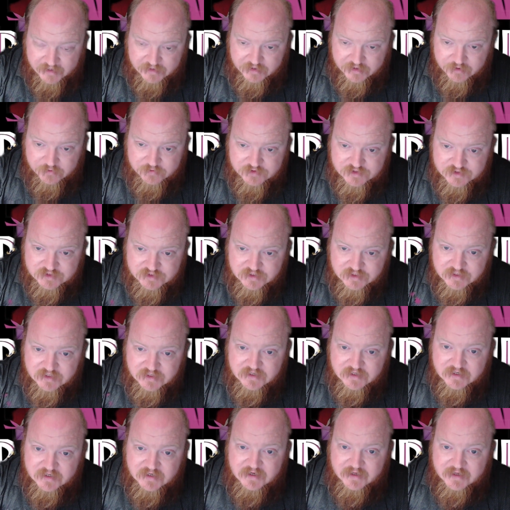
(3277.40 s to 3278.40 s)
use
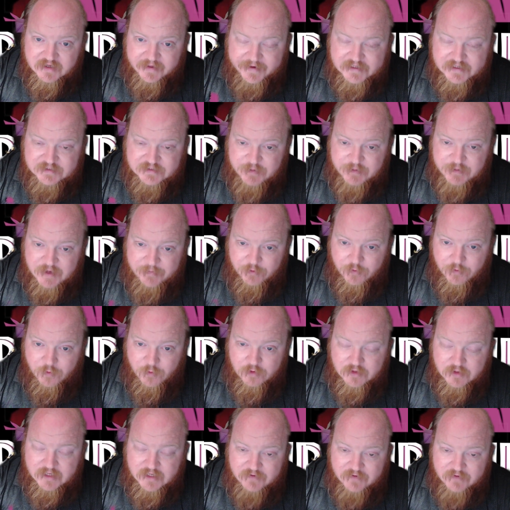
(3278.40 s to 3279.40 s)
is people
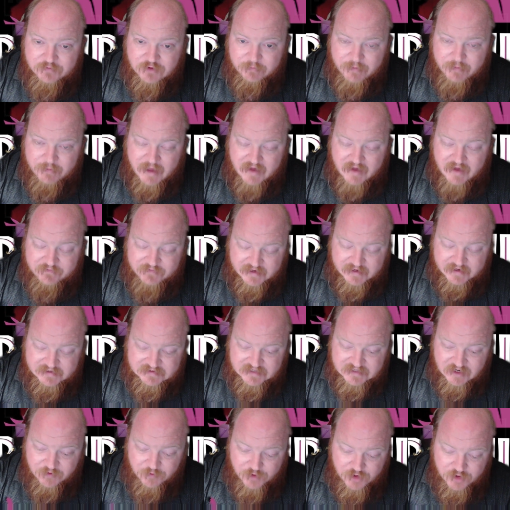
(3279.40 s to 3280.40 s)
will leave their back if they
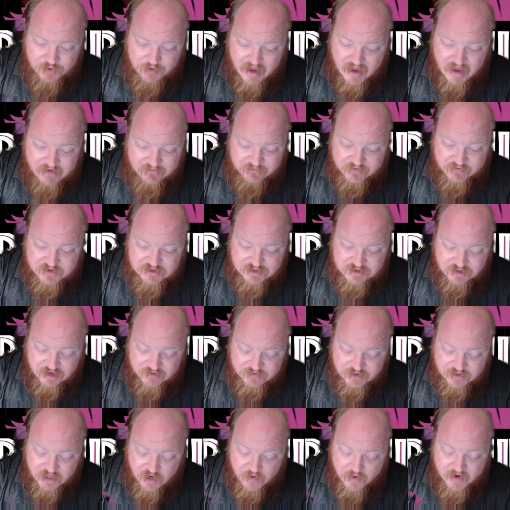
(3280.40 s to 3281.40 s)
say, what do you have in
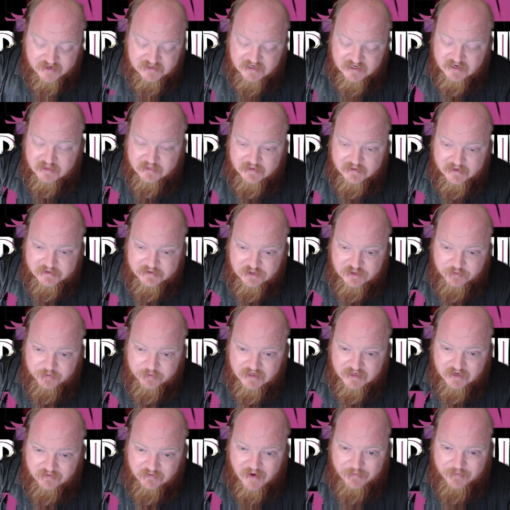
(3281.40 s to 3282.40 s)
reserves? Like, oh, I just got a lictor, but
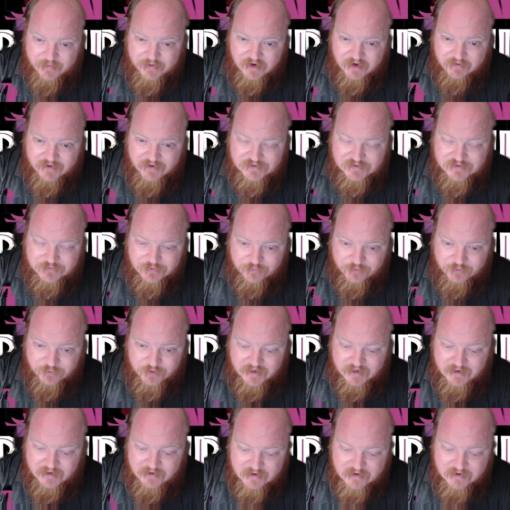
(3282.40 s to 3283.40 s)
he can rapid ingress for
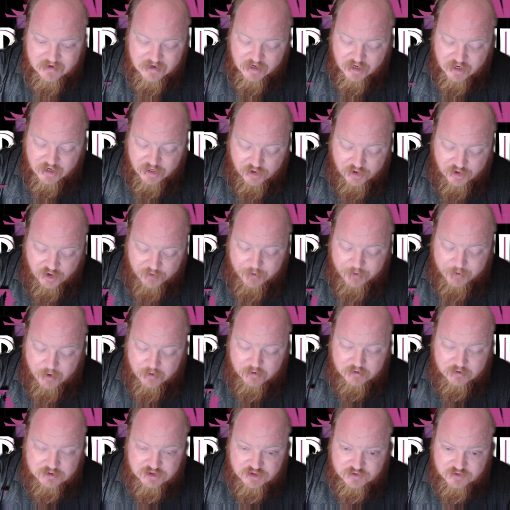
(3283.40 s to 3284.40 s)
free. Your
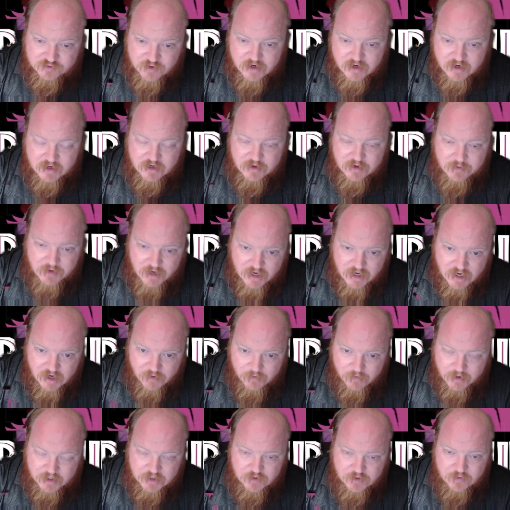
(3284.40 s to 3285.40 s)
opponent will shrug and go, oh,
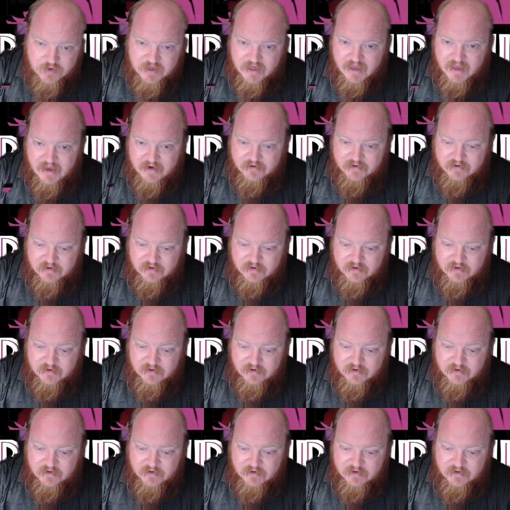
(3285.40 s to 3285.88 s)
well, you can't,